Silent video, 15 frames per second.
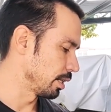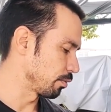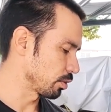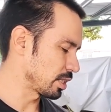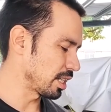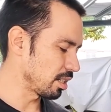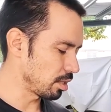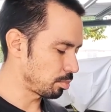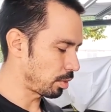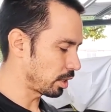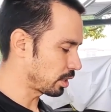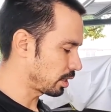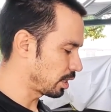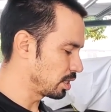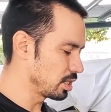If we're tearing
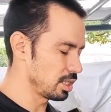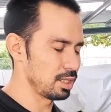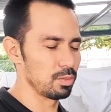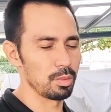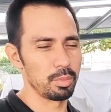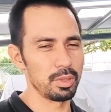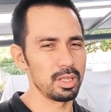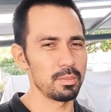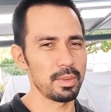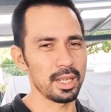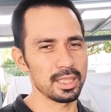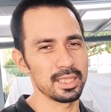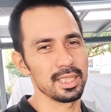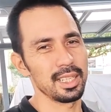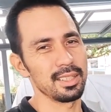apart the engine and we're putting it
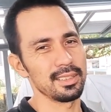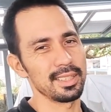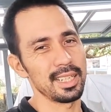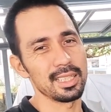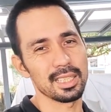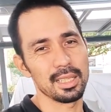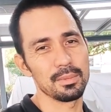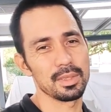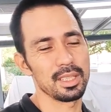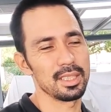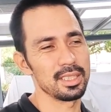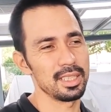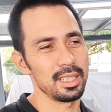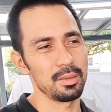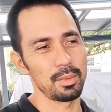back together 9 times
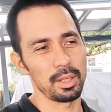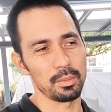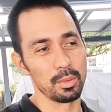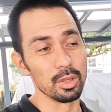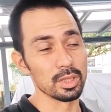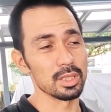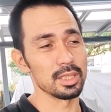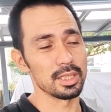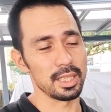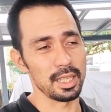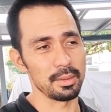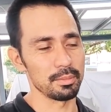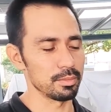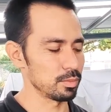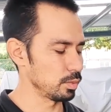out of 10, like most of the
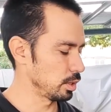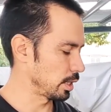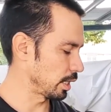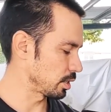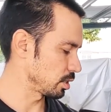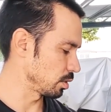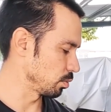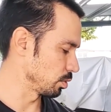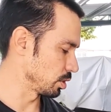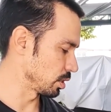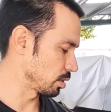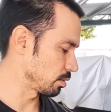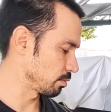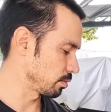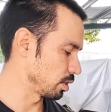time, we actually will
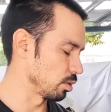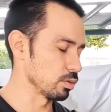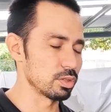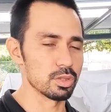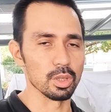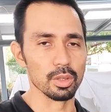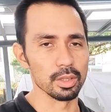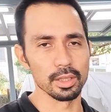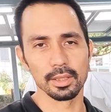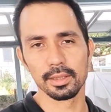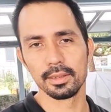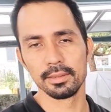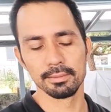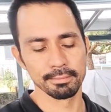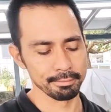just go stroker.
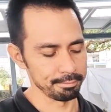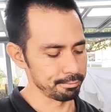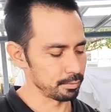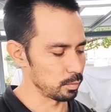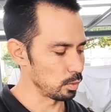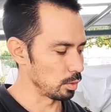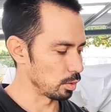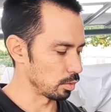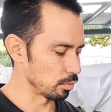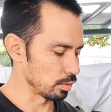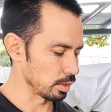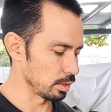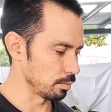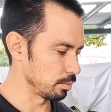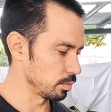We won't
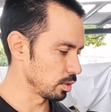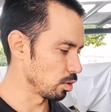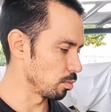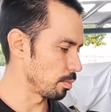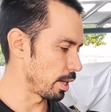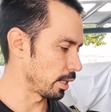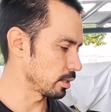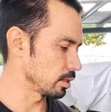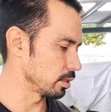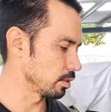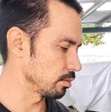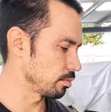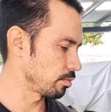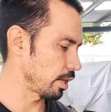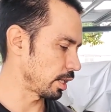really go back
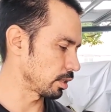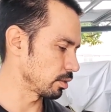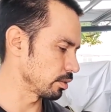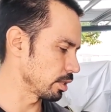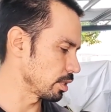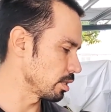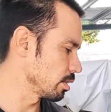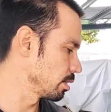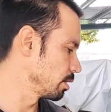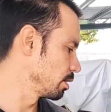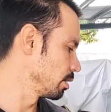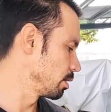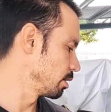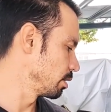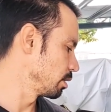to factory
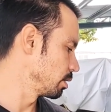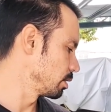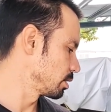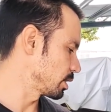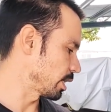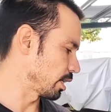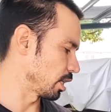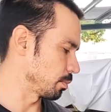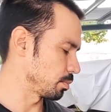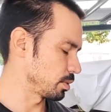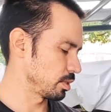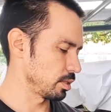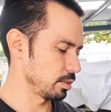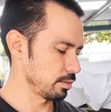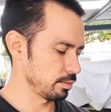
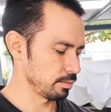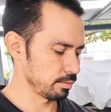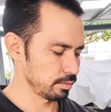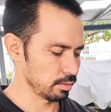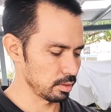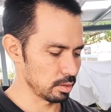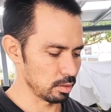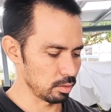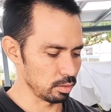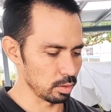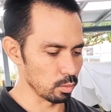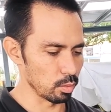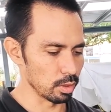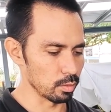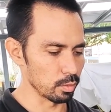setups.
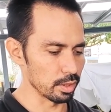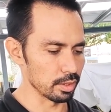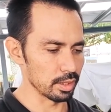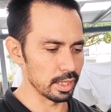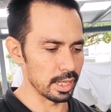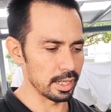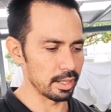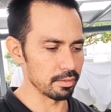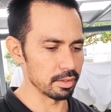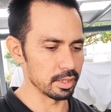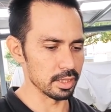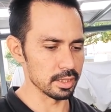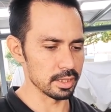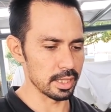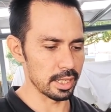Only one weird guy ever
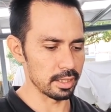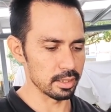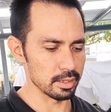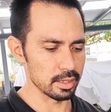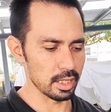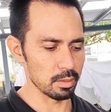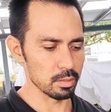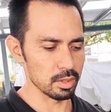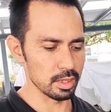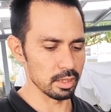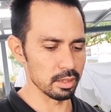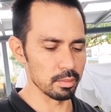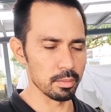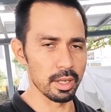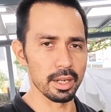does that, and his name is
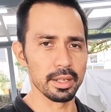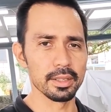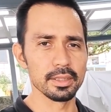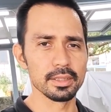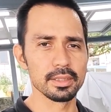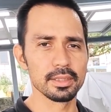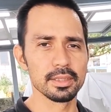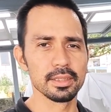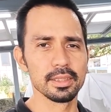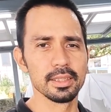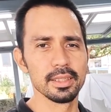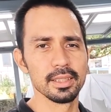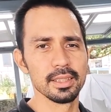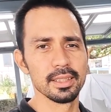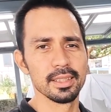Dylan Myers.
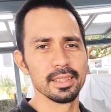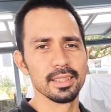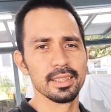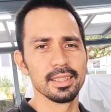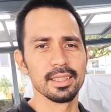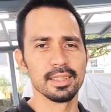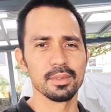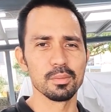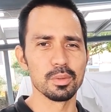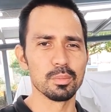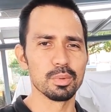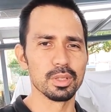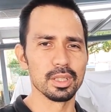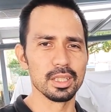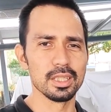We
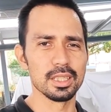put an